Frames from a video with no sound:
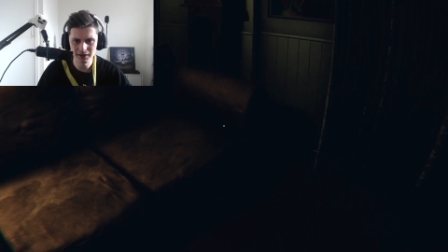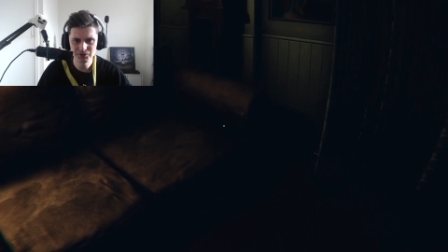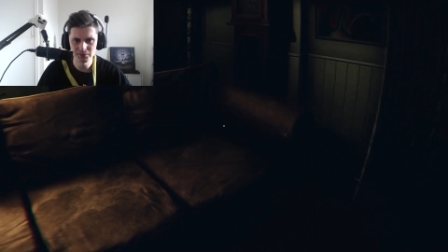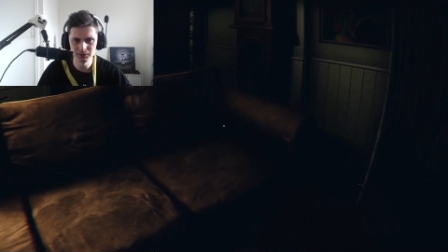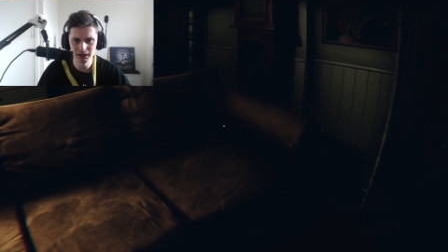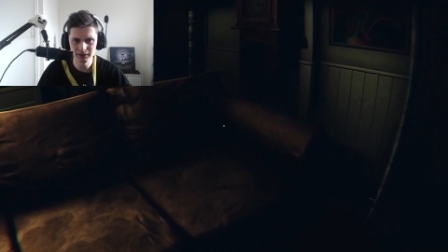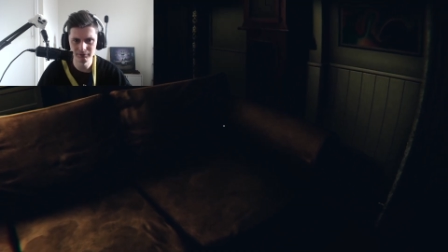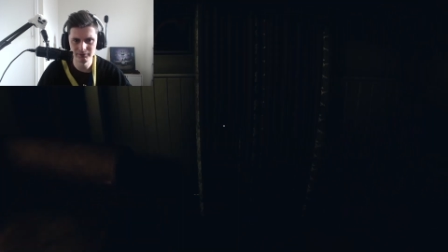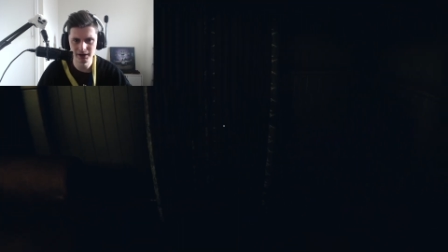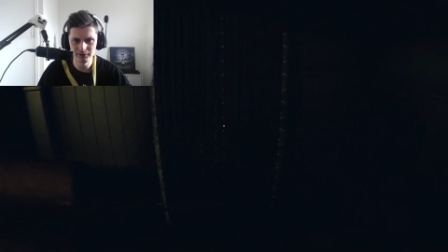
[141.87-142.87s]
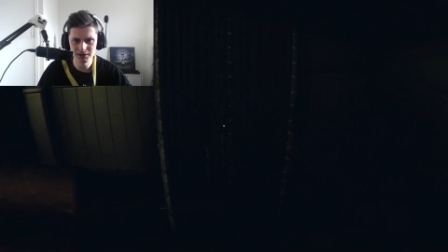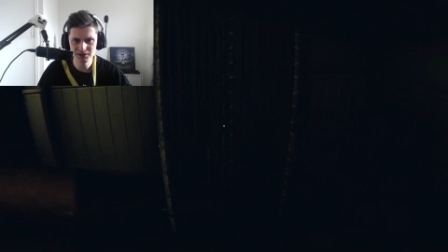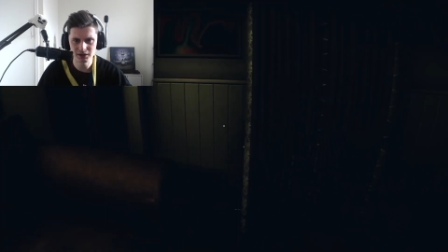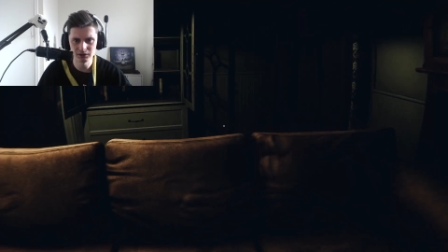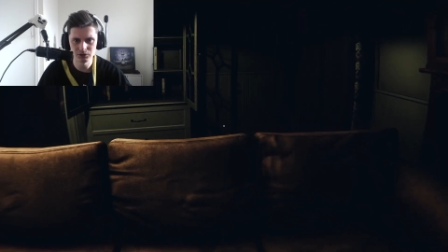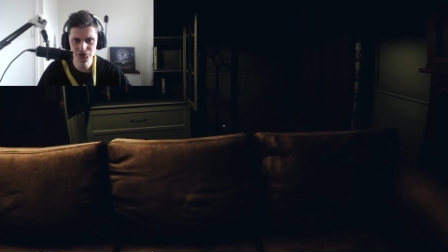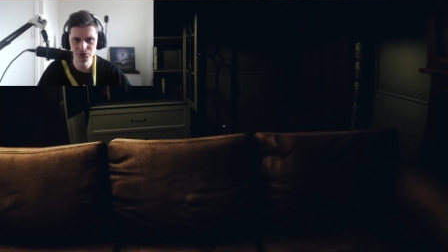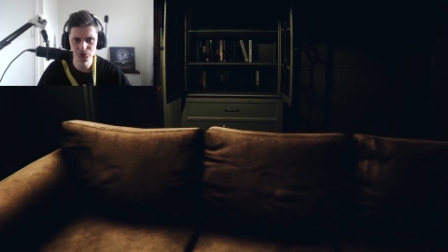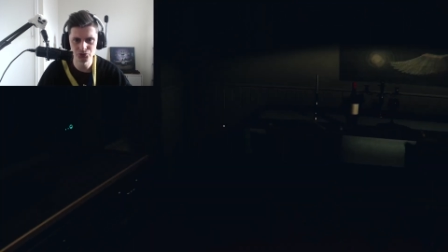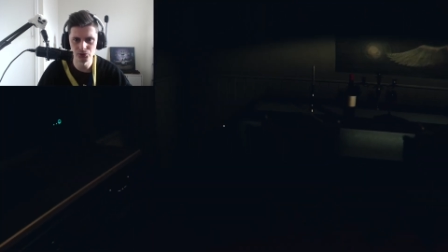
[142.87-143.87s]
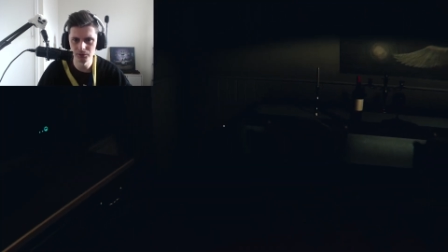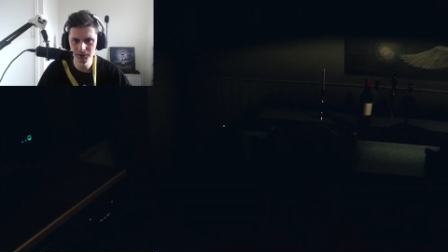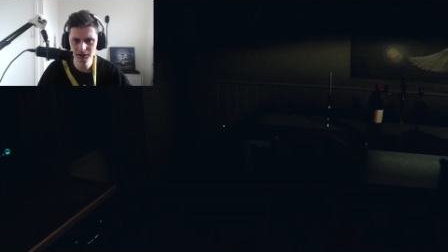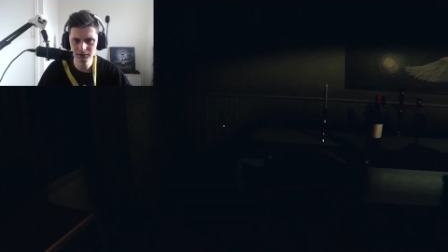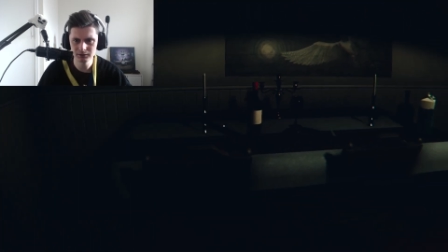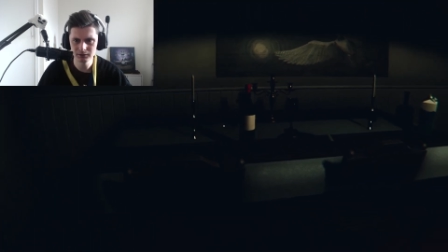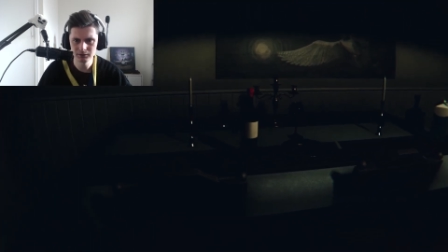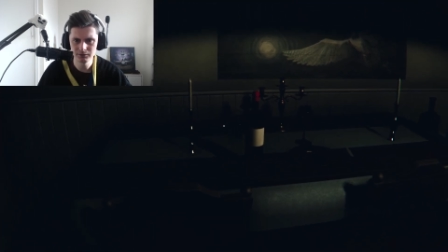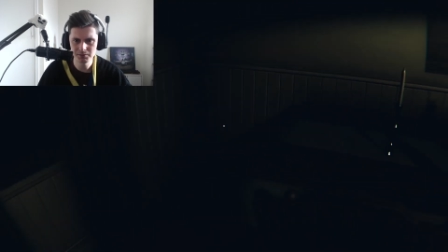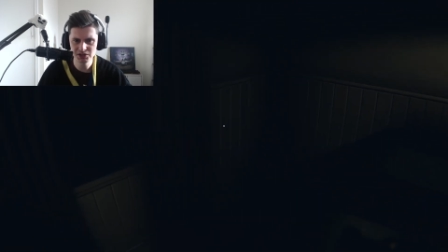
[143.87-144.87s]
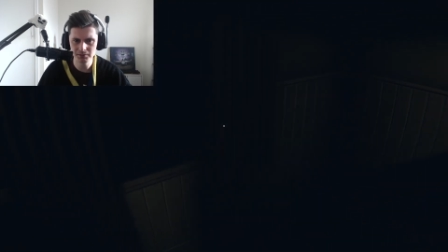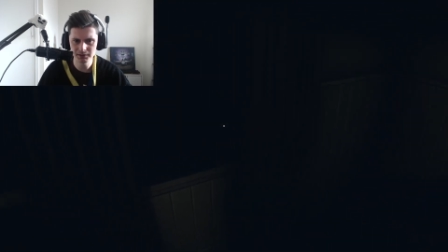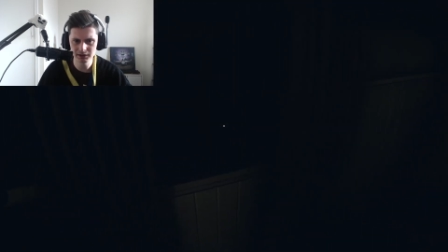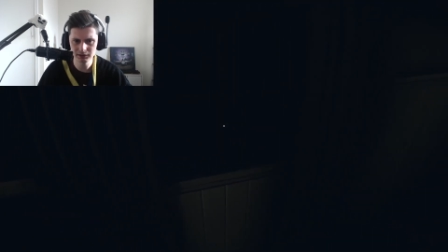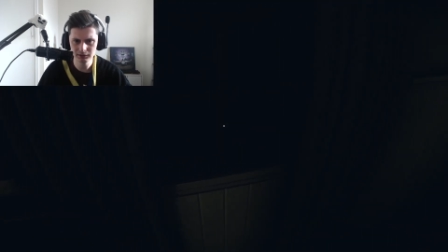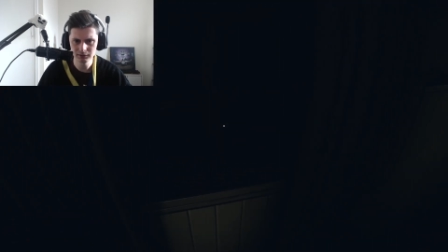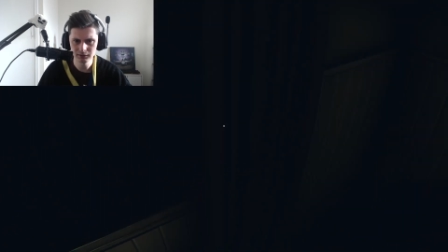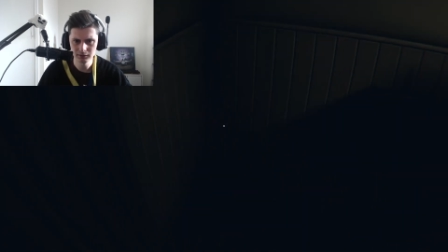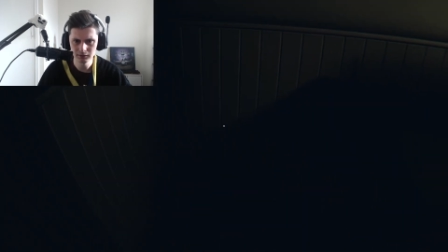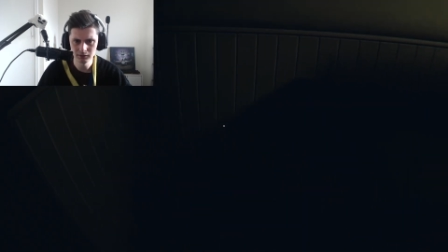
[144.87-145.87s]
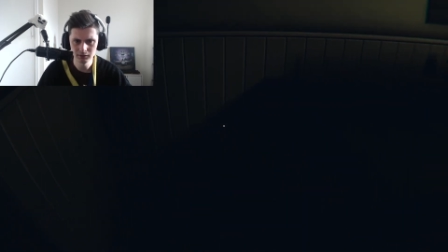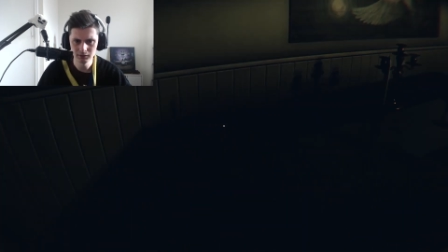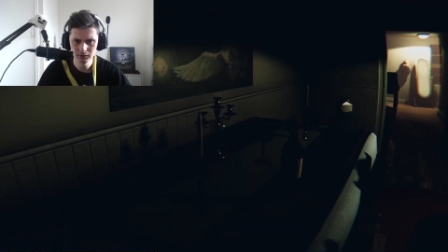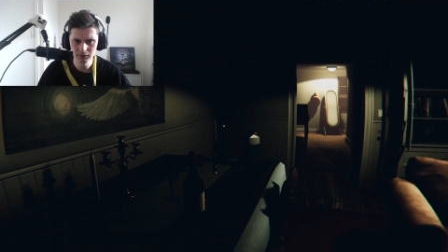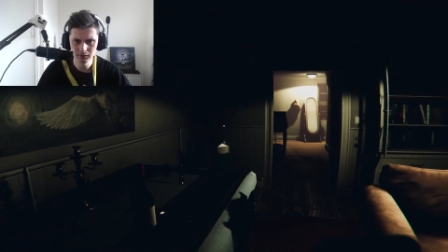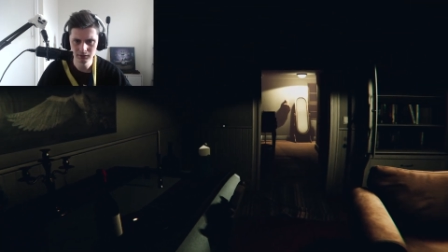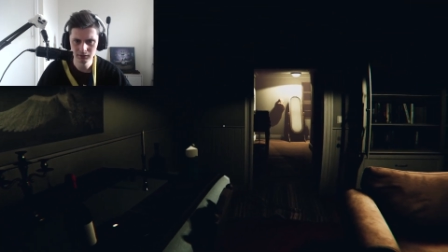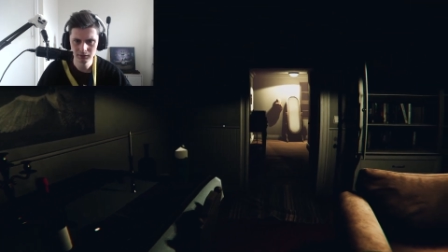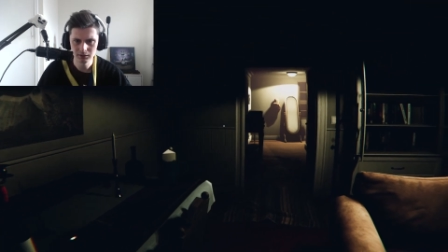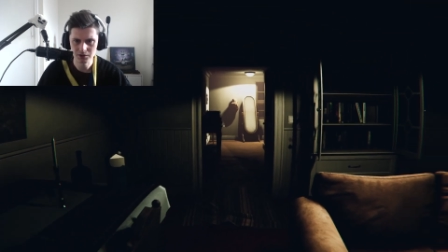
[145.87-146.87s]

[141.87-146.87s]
some, like, very psychological trauma from something. Because